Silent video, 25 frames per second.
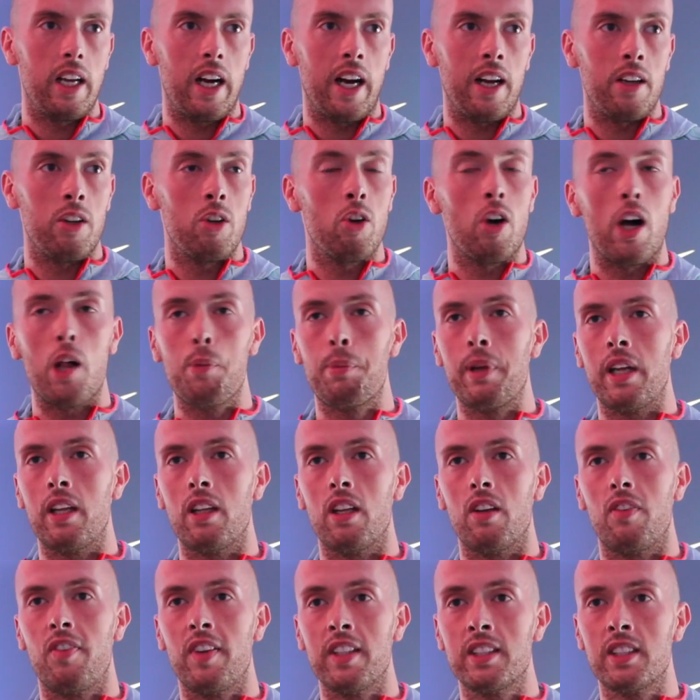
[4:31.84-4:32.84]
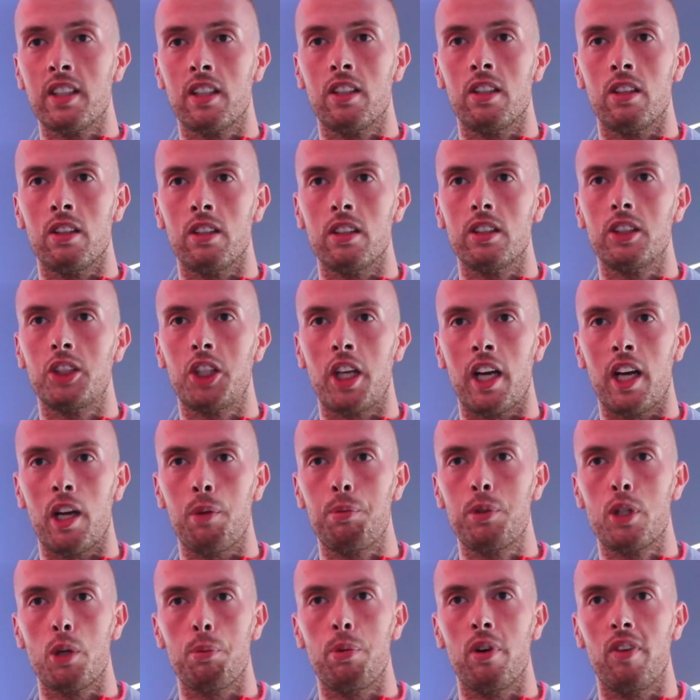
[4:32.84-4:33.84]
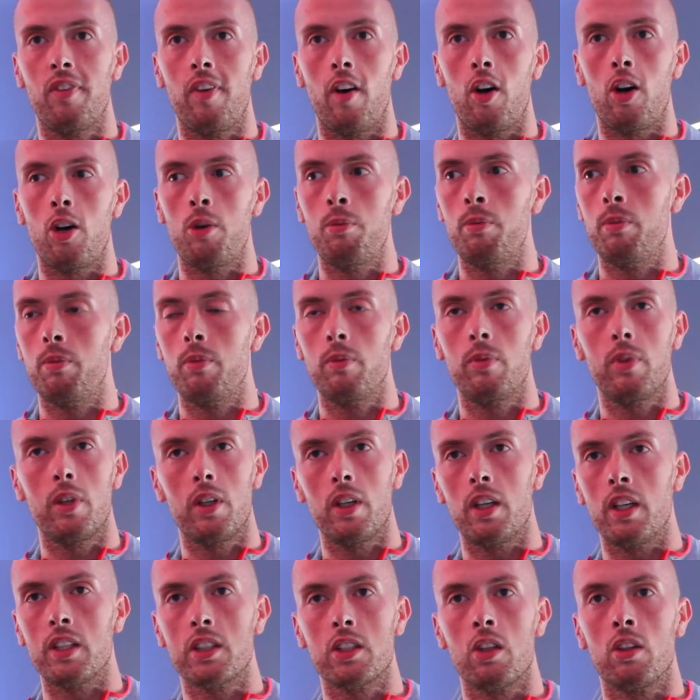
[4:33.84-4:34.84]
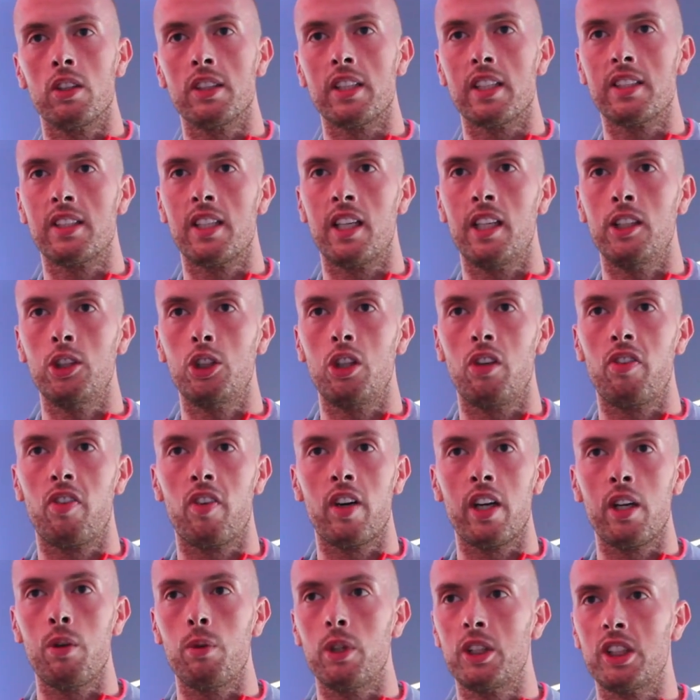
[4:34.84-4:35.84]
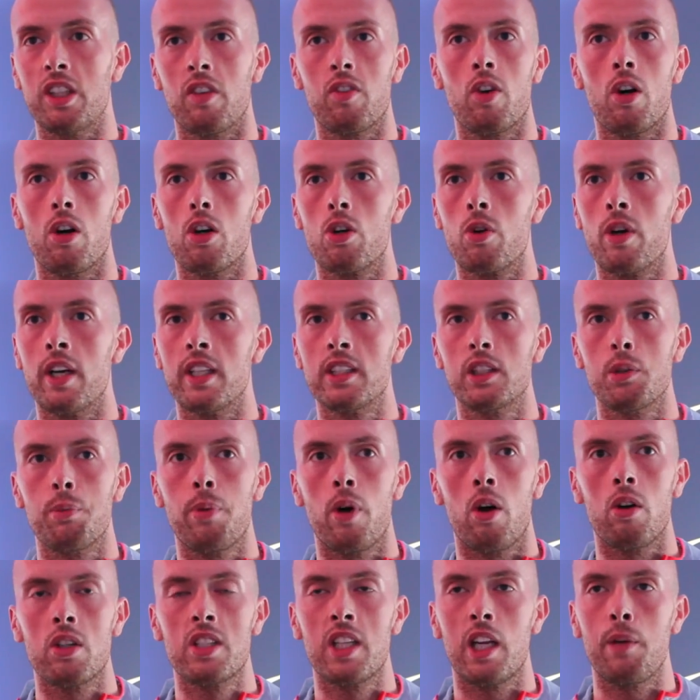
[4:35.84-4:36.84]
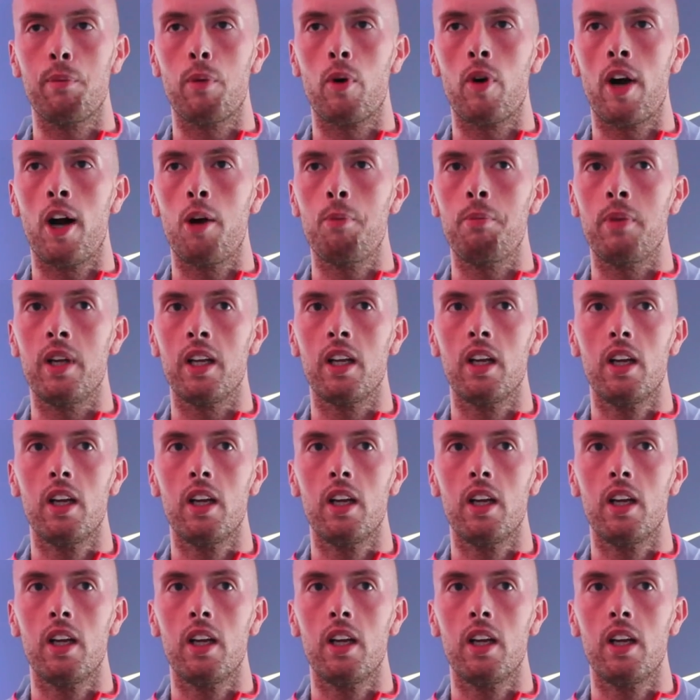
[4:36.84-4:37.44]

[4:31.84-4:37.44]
I know I'll be in the physical shape to perform as long as I stay injury-free, which I've got a great support team around me.